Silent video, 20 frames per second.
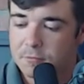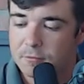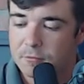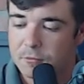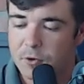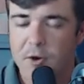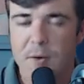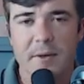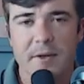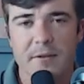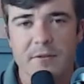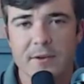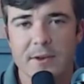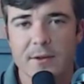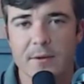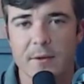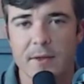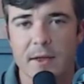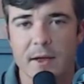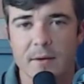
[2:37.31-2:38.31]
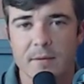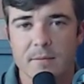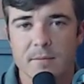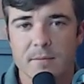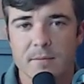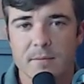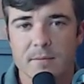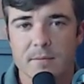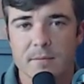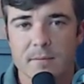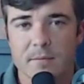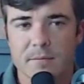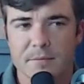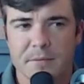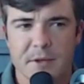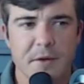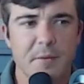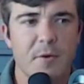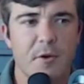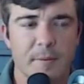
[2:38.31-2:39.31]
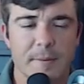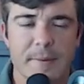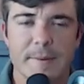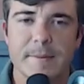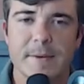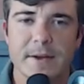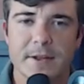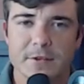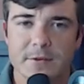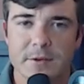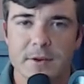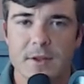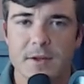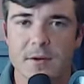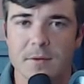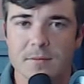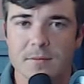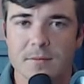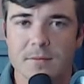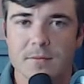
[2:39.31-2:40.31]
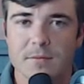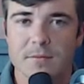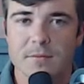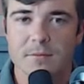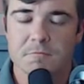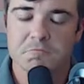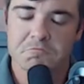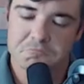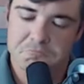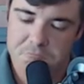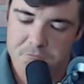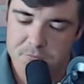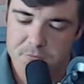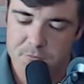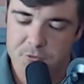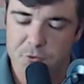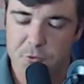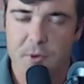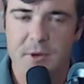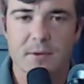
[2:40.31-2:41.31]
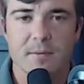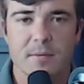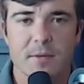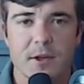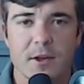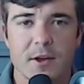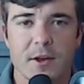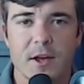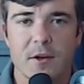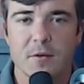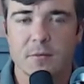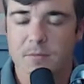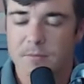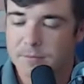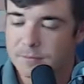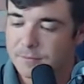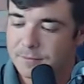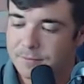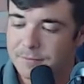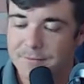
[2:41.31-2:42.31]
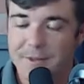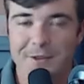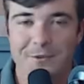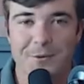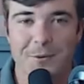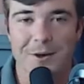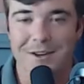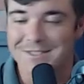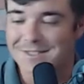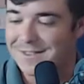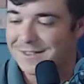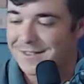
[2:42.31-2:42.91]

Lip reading: We're going to make a video on that. That'll probably be on my next video. Sweet. There you go. Thanks for watching.